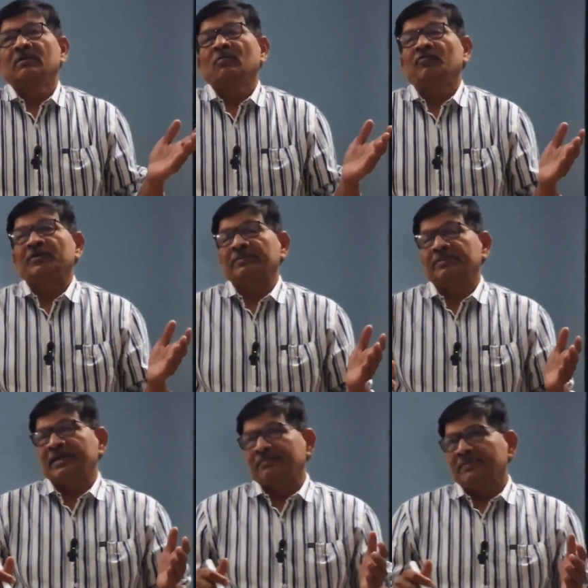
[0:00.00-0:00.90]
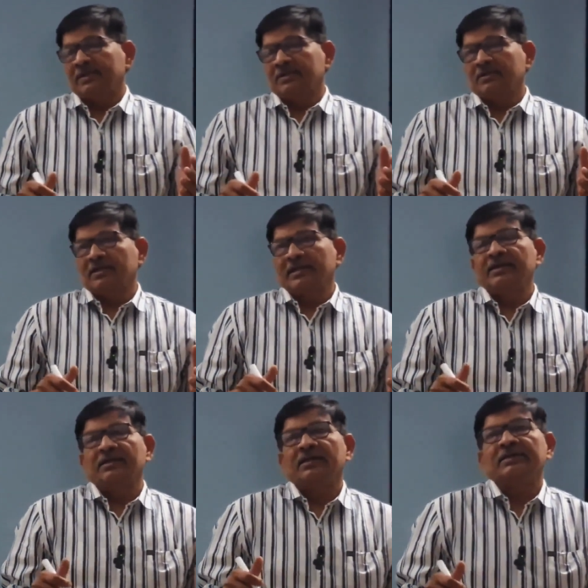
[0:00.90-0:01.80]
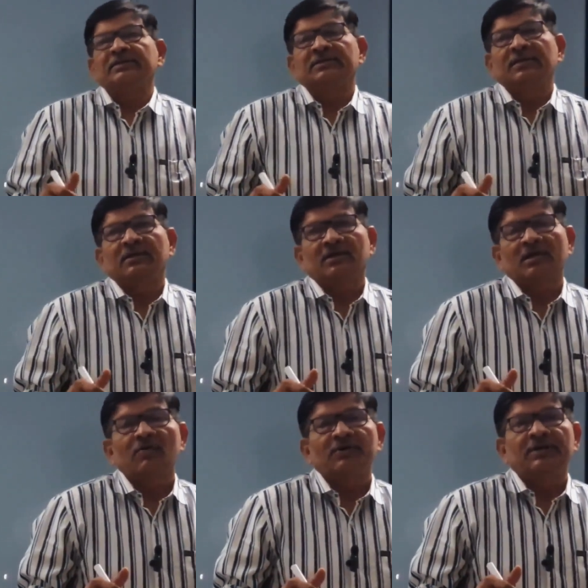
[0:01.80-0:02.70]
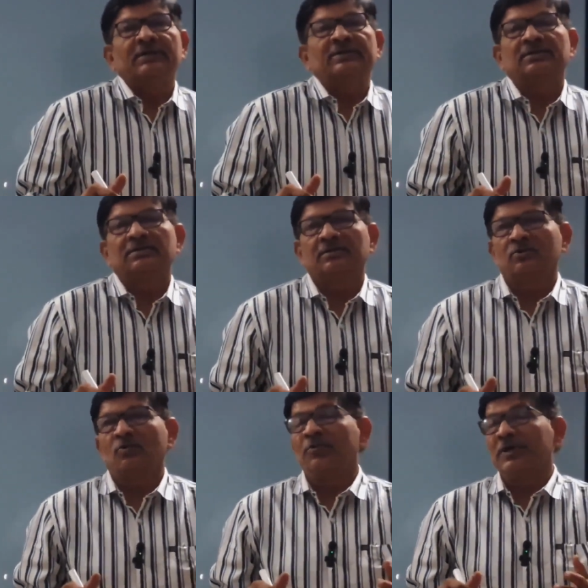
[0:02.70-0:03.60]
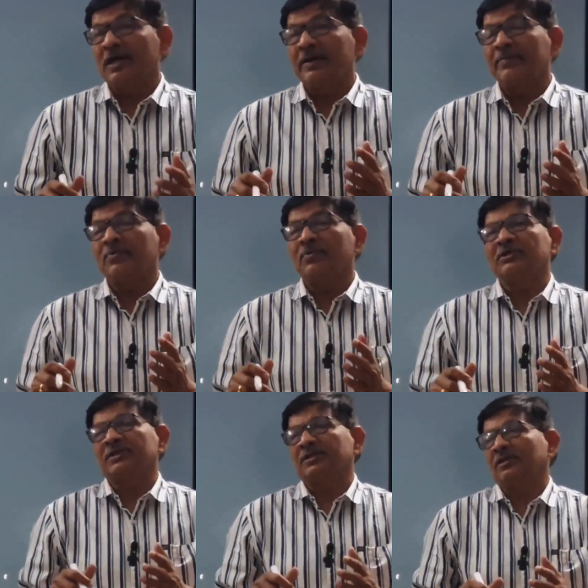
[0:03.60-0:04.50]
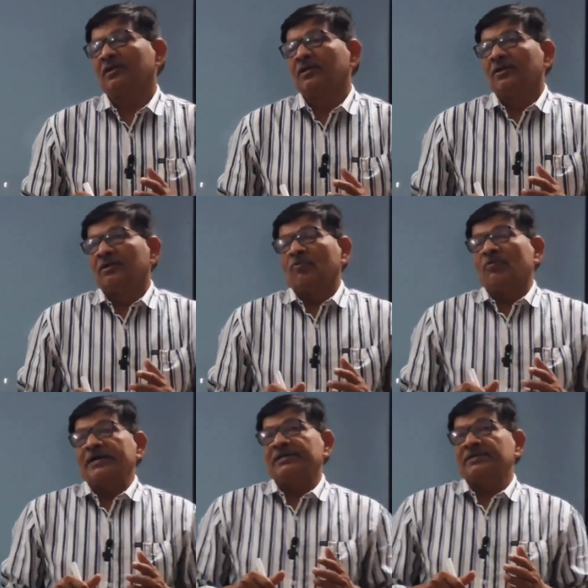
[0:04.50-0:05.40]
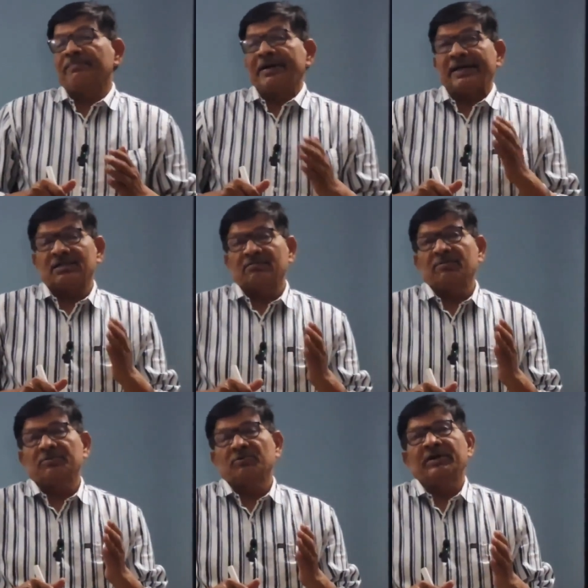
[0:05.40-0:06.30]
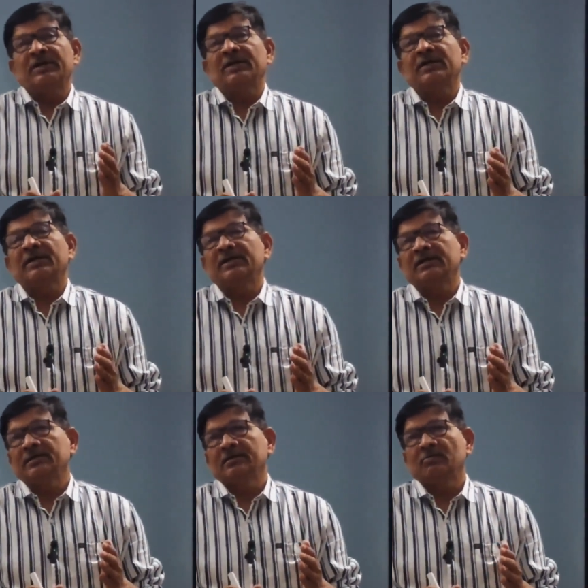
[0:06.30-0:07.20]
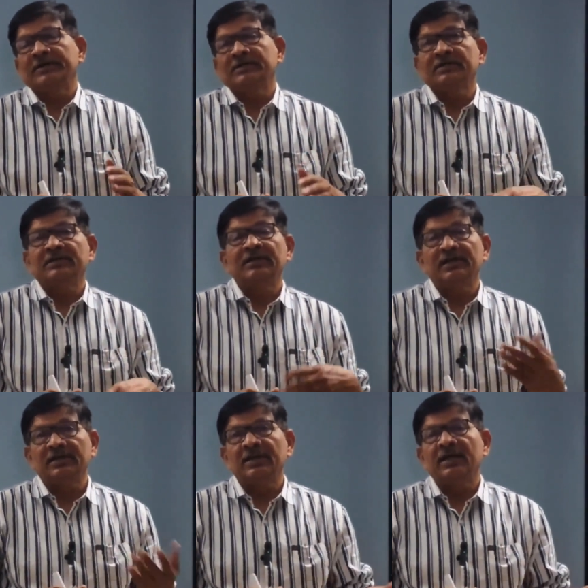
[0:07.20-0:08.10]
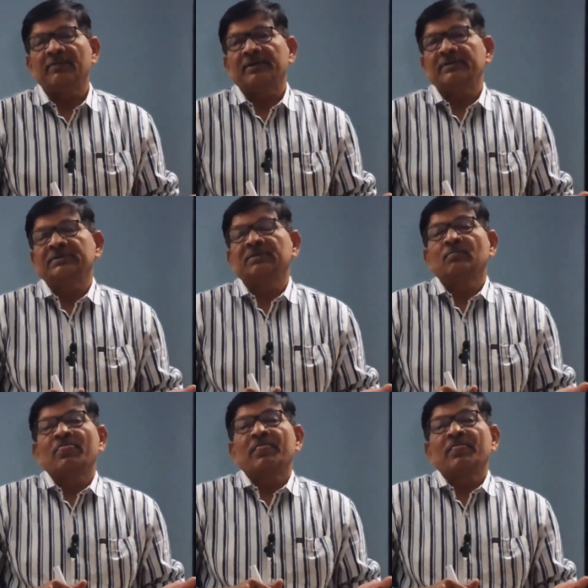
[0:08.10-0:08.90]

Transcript: most of the time there is a rainy days and cloudy days. So we have to study what is a maximum solar irradiance, what is a daily average